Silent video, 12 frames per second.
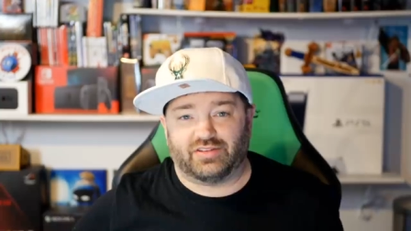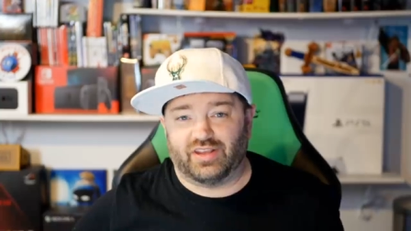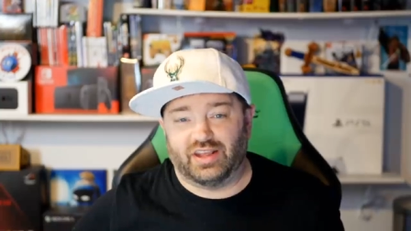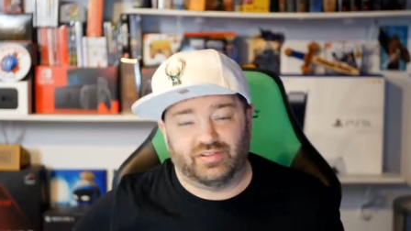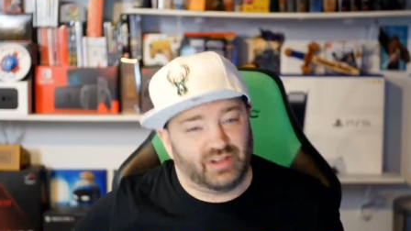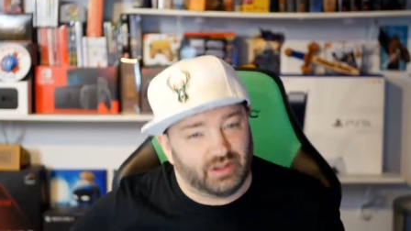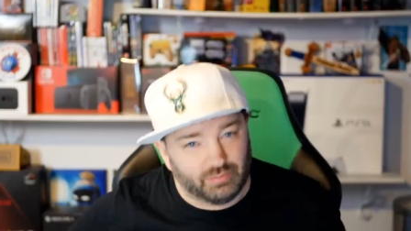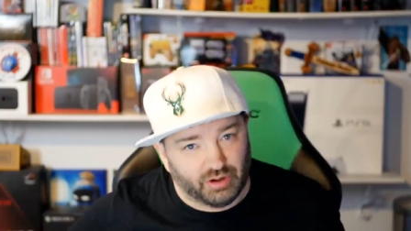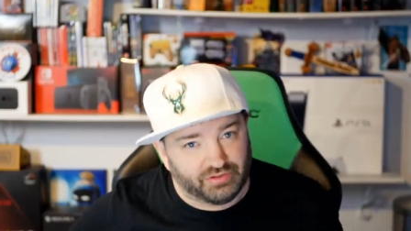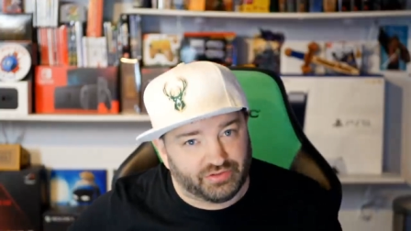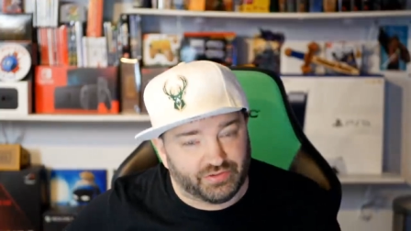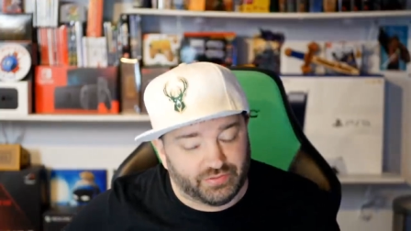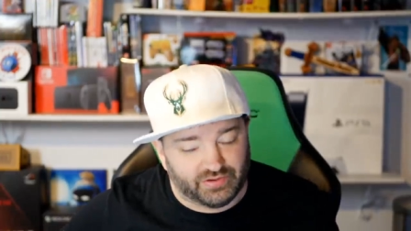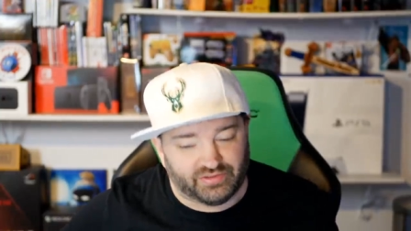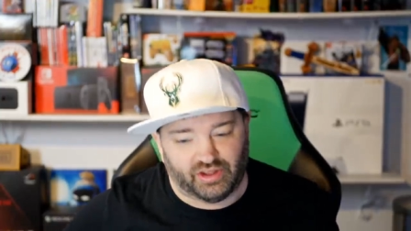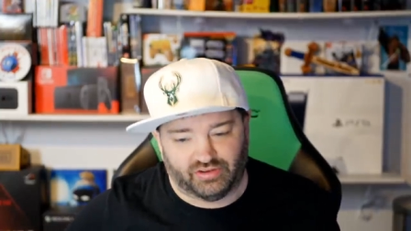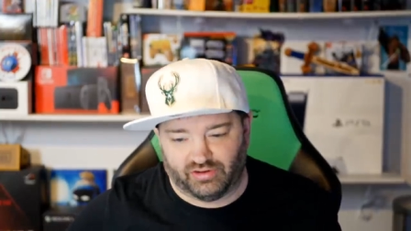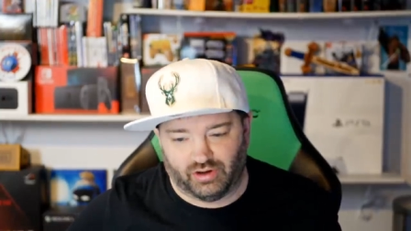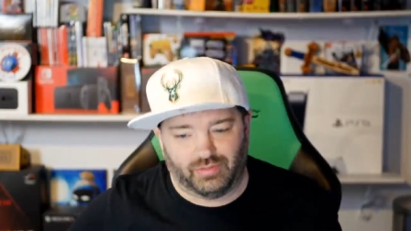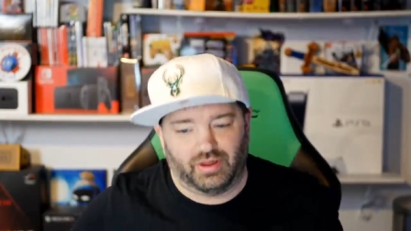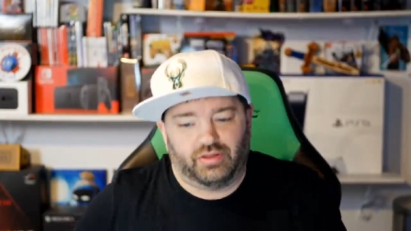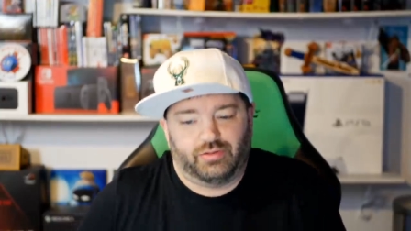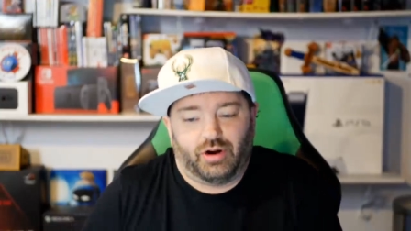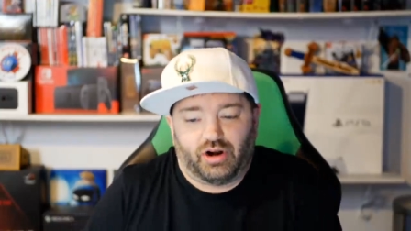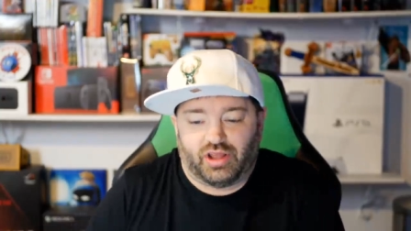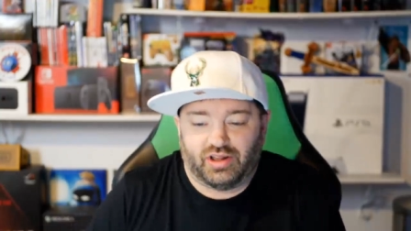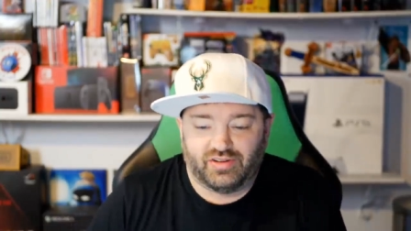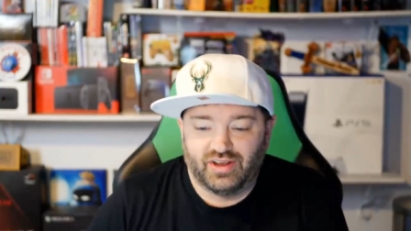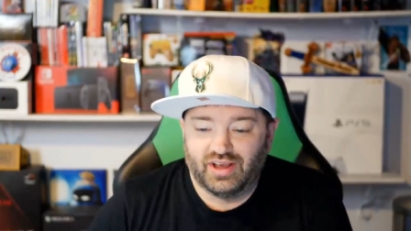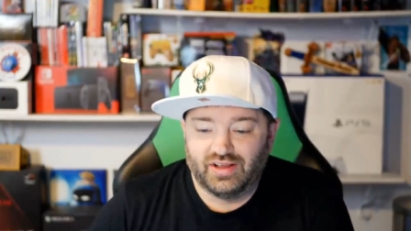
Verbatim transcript: 18 months. This thing's going to be on the market.